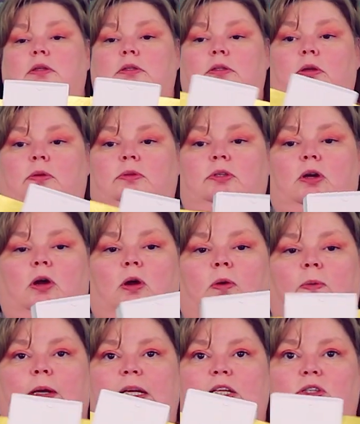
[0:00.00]
So it's
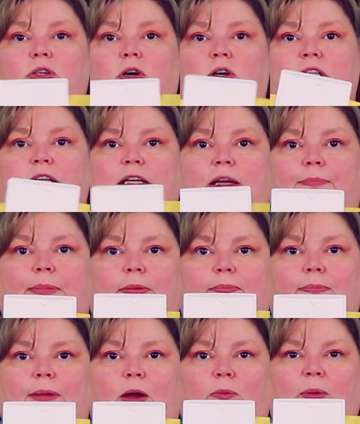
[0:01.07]
already charging up and
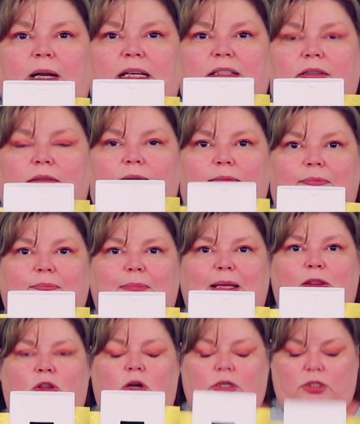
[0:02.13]
about ready to
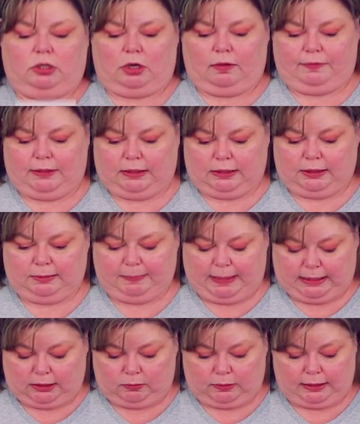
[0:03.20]
be launched off into
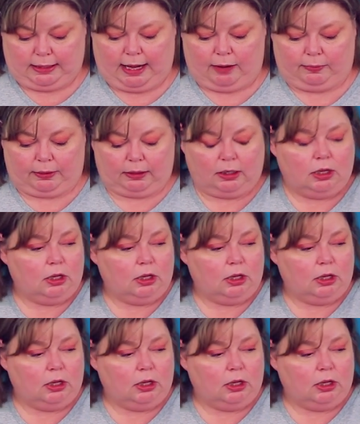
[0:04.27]
space with that one.